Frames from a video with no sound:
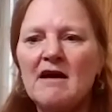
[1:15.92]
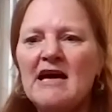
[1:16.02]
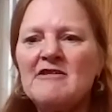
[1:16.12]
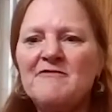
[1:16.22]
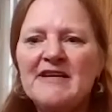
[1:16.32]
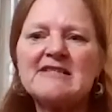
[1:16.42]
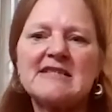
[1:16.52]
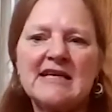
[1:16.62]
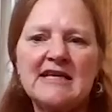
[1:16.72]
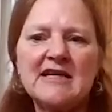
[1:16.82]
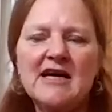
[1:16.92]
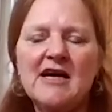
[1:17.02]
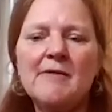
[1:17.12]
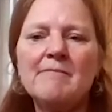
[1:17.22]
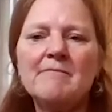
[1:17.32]
and the fixed
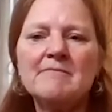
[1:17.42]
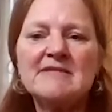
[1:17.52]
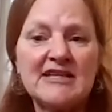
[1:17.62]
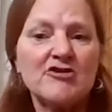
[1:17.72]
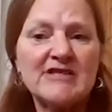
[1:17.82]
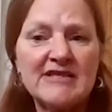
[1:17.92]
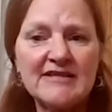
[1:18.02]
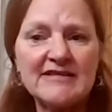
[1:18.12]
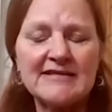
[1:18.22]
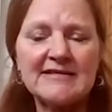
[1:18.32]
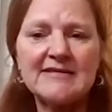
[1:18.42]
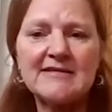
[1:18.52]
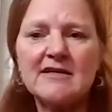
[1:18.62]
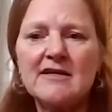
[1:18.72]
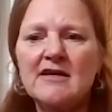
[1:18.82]
income senior
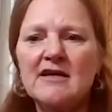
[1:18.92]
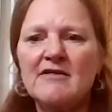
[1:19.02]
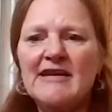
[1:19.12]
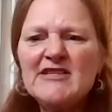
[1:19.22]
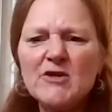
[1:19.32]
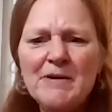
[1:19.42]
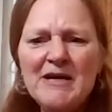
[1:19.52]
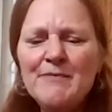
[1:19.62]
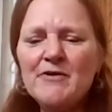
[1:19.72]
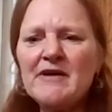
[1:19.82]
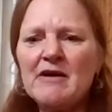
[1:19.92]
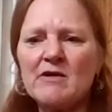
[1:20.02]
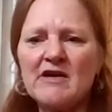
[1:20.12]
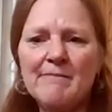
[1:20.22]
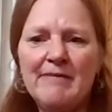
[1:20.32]
citizens. These are people that
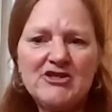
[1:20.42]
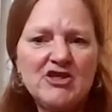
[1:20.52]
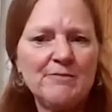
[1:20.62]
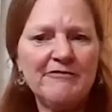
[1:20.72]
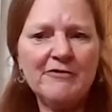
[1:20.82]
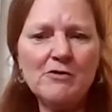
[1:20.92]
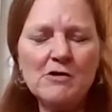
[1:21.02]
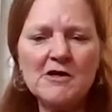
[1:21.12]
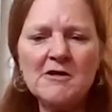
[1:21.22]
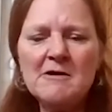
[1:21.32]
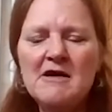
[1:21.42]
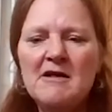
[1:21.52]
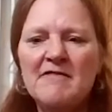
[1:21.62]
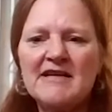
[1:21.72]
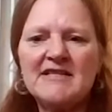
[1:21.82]
were on a budget before
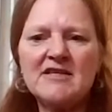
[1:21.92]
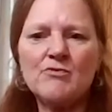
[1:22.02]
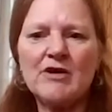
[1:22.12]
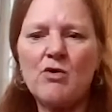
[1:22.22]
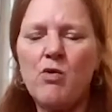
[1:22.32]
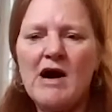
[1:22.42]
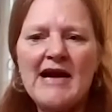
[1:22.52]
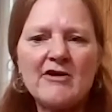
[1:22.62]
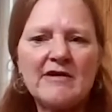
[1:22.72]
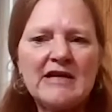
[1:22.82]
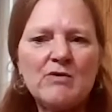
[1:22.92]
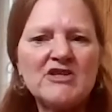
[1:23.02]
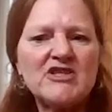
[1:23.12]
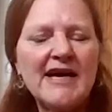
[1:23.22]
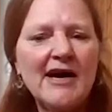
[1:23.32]
that didn't require anyone
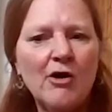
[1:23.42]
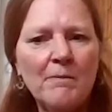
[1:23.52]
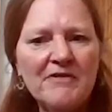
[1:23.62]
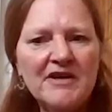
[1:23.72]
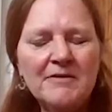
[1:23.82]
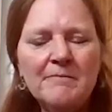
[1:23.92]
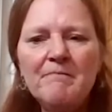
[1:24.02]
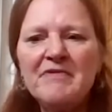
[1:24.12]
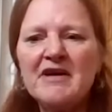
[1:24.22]
to help them.